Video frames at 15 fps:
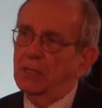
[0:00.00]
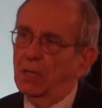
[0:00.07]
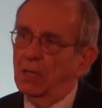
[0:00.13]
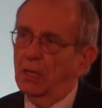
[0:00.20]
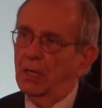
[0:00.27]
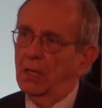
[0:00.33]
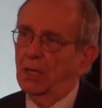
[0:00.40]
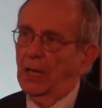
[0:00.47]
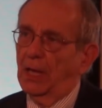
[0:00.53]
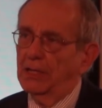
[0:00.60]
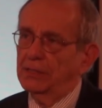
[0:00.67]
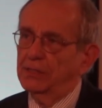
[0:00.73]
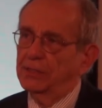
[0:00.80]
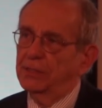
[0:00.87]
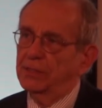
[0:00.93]

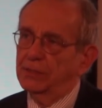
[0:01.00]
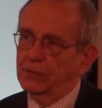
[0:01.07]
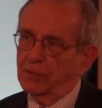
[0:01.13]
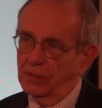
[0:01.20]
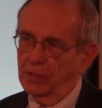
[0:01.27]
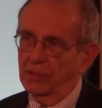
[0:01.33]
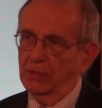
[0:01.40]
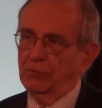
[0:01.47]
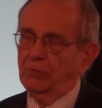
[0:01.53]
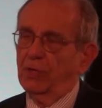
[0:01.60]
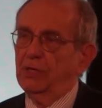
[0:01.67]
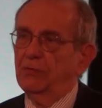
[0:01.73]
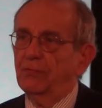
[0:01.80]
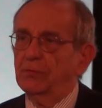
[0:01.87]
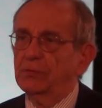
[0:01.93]
ended in
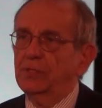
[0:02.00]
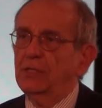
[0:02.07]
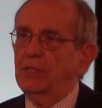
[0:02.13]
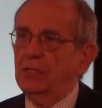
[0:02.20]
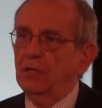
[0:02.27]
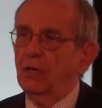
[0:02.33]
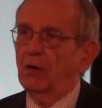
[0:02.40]
2014